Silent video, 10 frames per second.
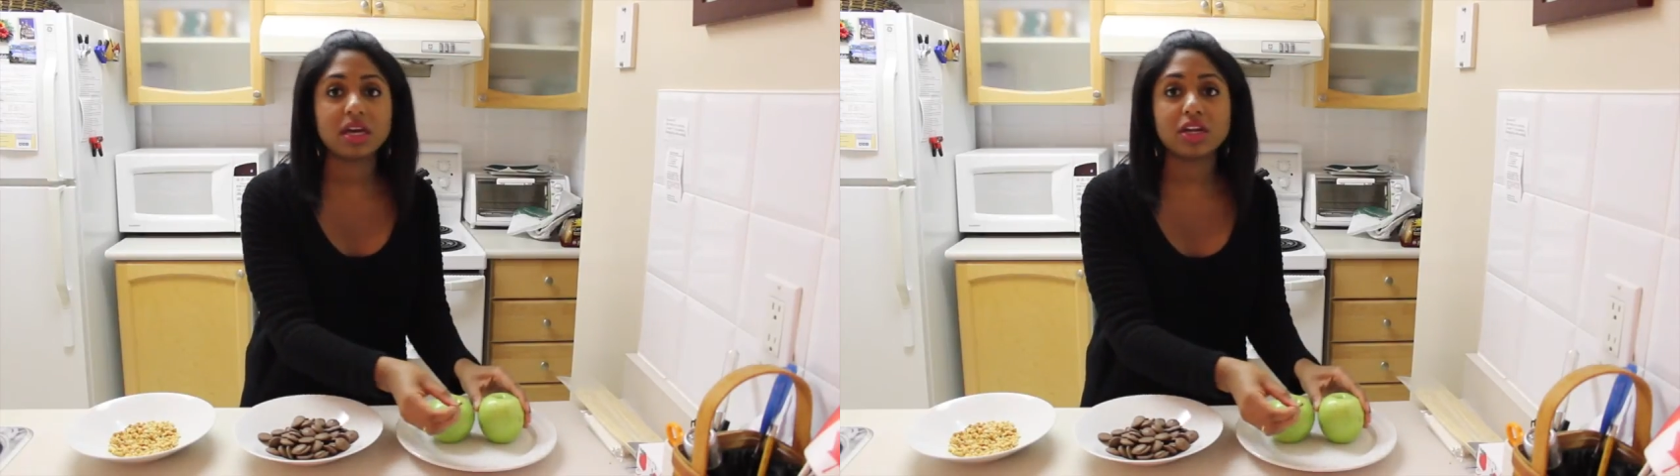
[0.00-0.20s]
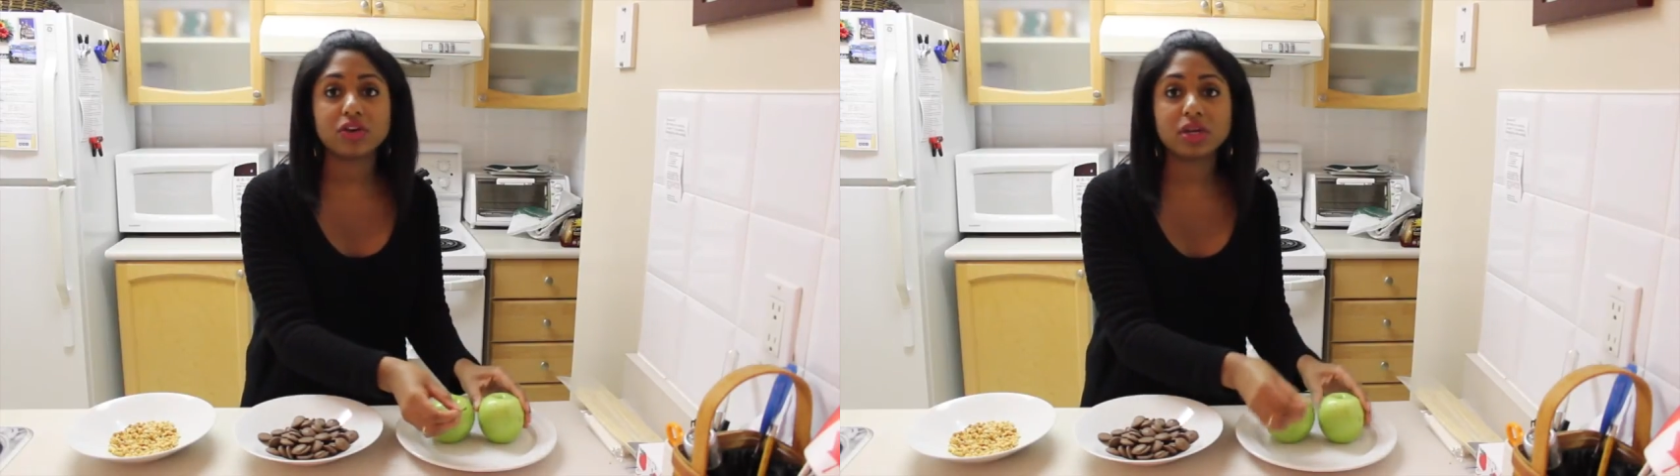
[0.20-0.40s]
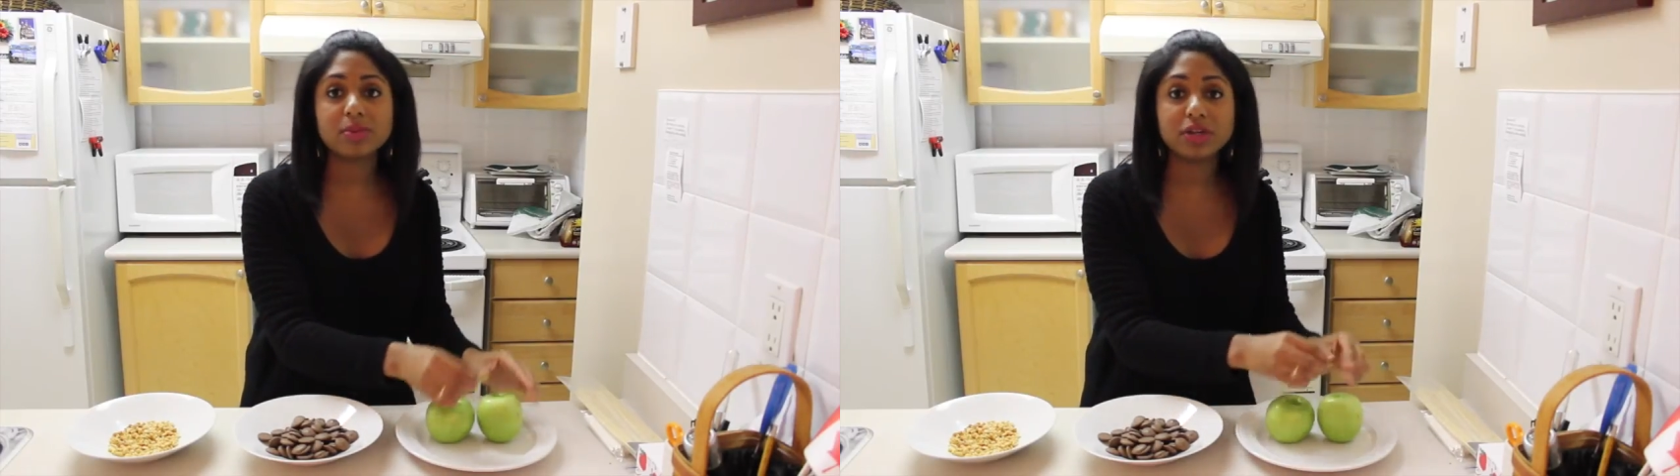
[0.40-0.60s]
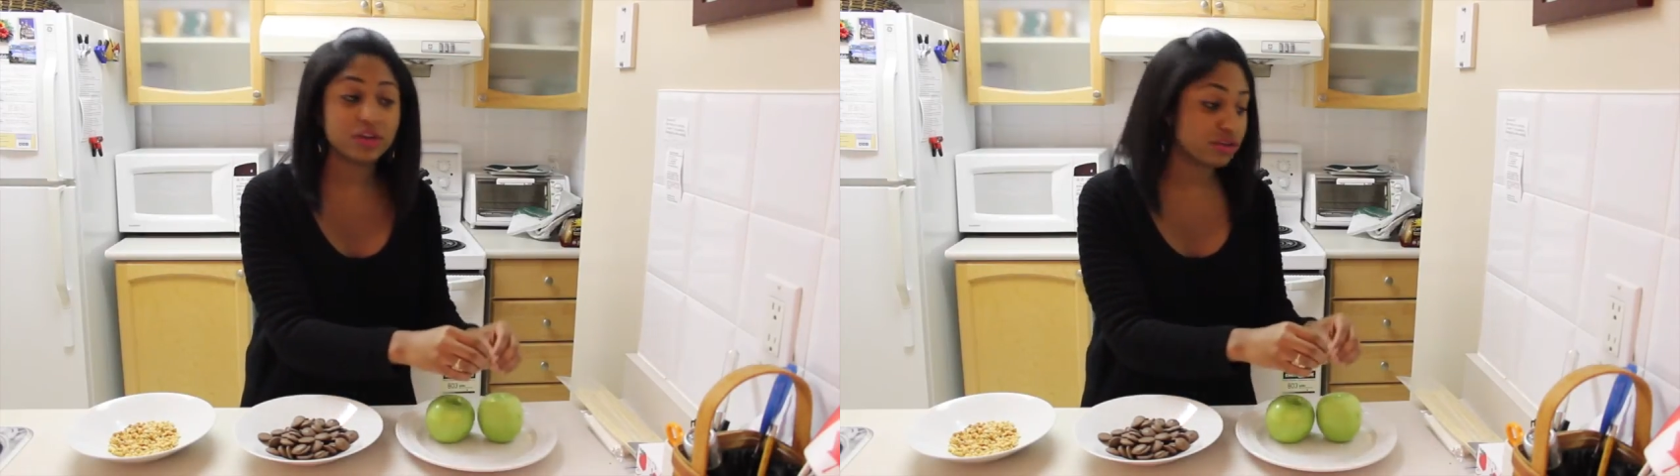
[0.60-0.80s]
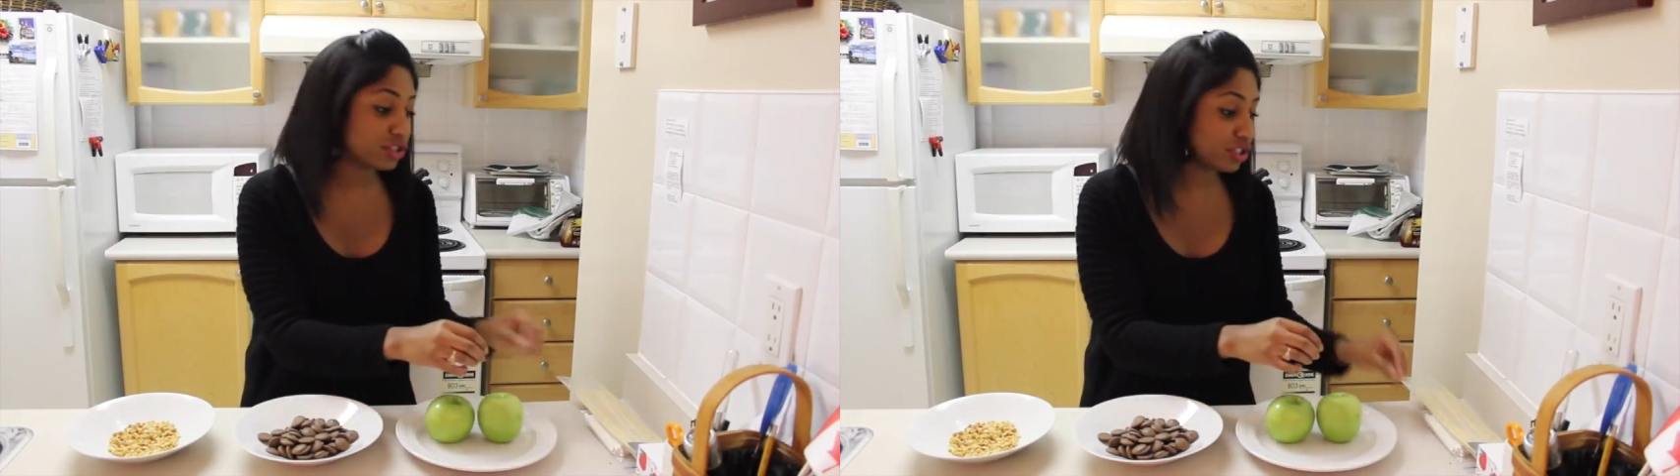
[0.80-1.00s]
And you're gonna put
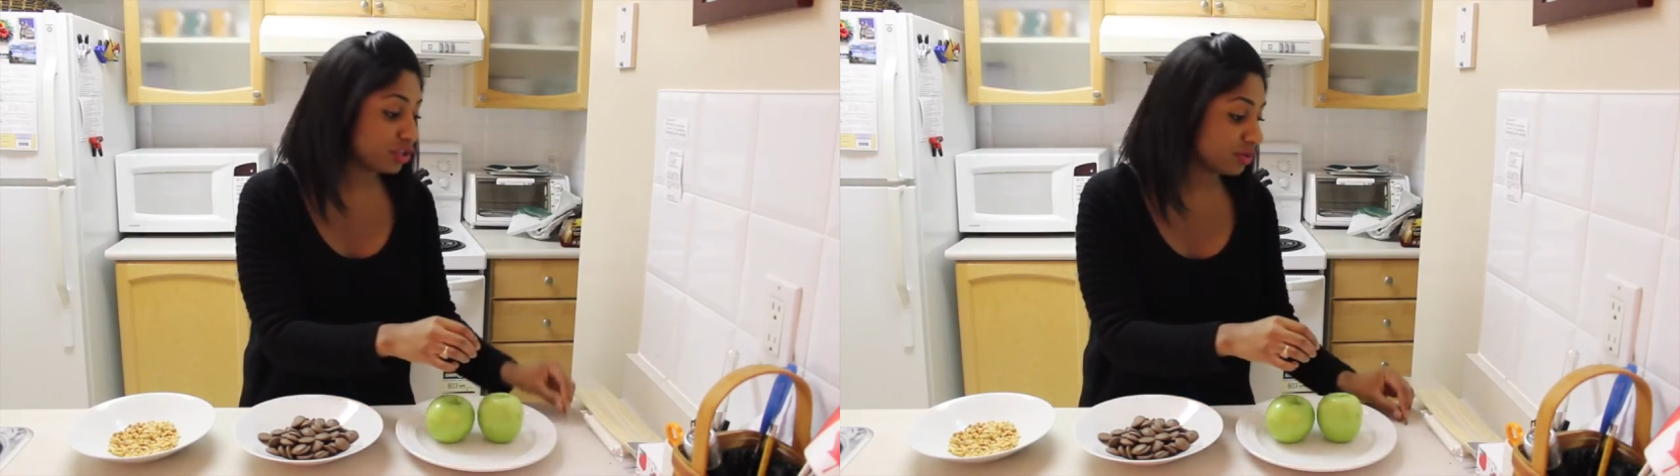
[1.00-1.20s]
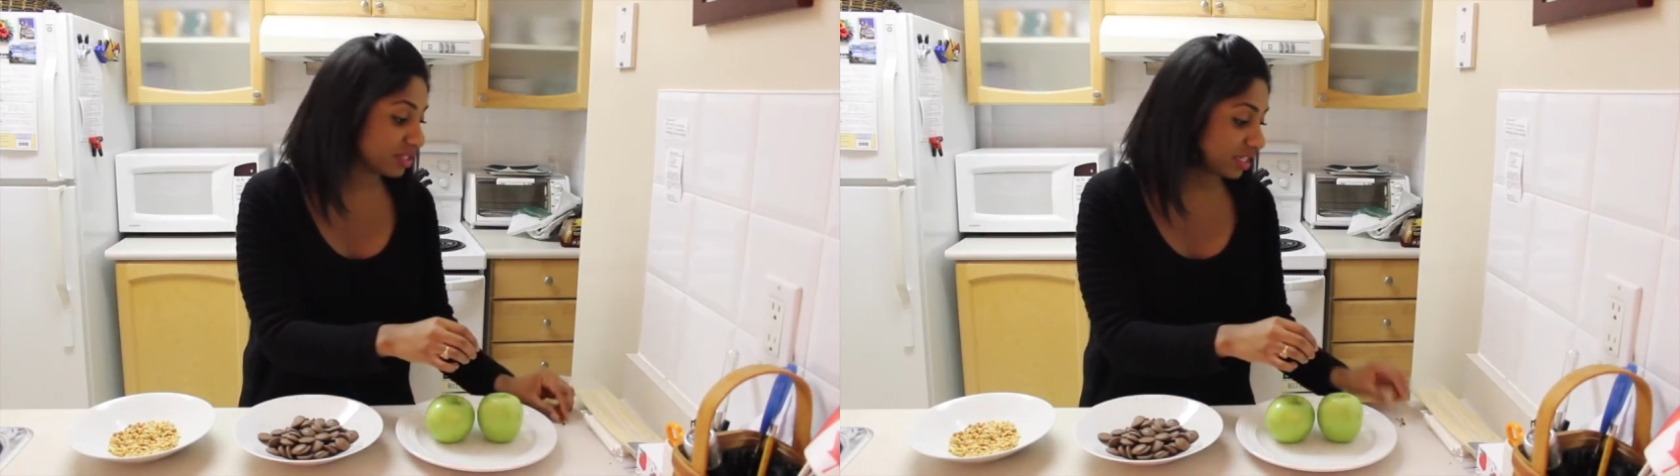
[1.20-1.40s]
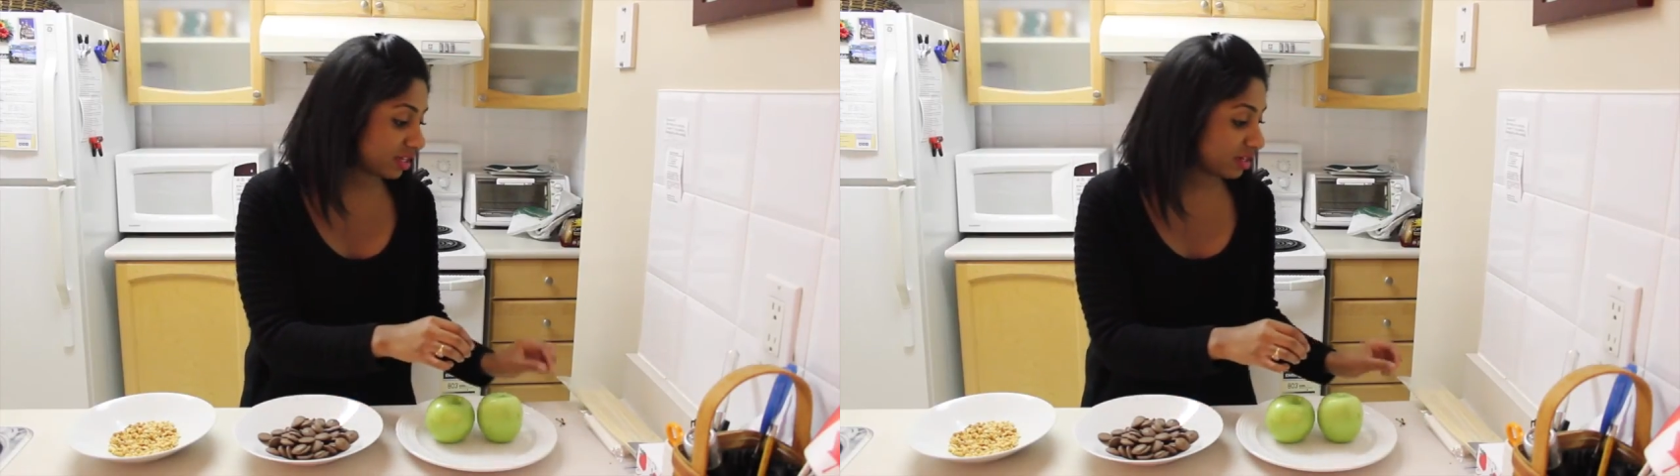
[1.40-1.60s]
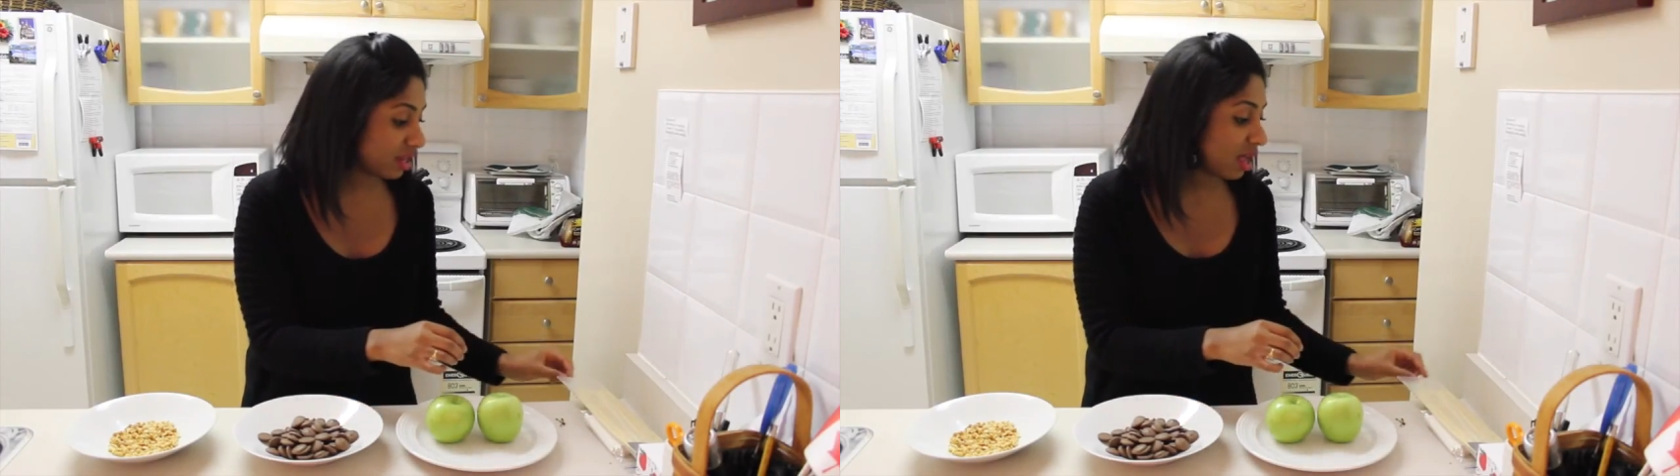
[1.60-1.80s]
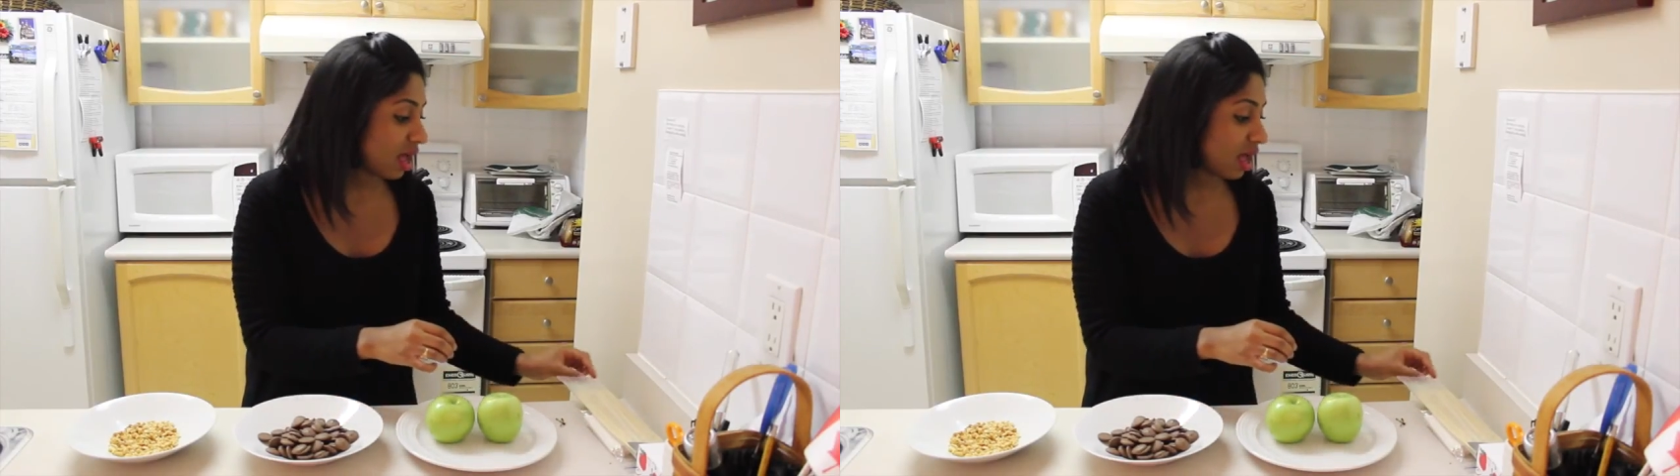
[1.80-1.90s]
your skewers in.